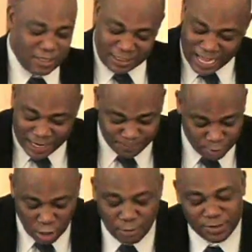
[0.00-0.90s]
God
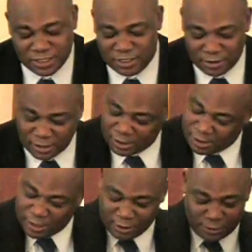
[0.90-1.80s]
brought me to
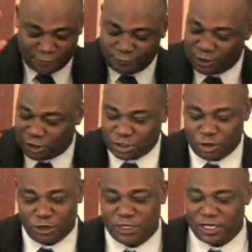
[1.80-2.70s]
uh, the, the
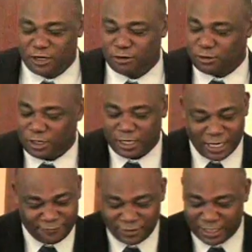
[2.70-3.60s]
third year uh,
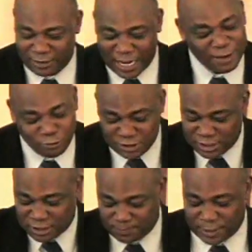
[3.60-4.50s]
after I, I was
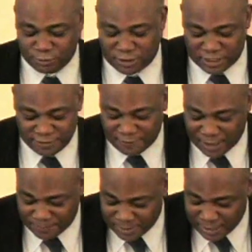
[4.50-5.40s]
just about to give
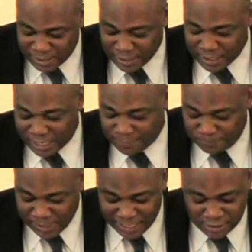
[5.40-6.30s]
up. I
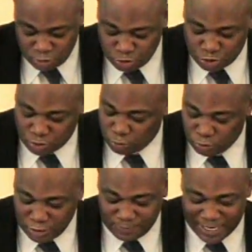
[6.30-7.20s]
applied to
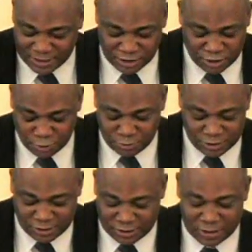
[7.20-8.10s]
school in
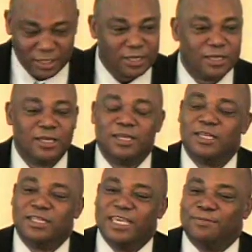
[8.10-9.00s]
Massachusetts.
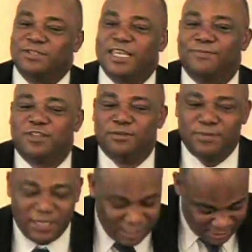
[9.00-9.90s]
They accepted
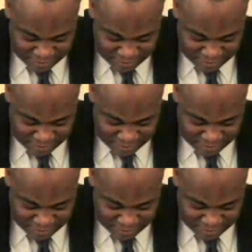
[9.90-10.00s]
me,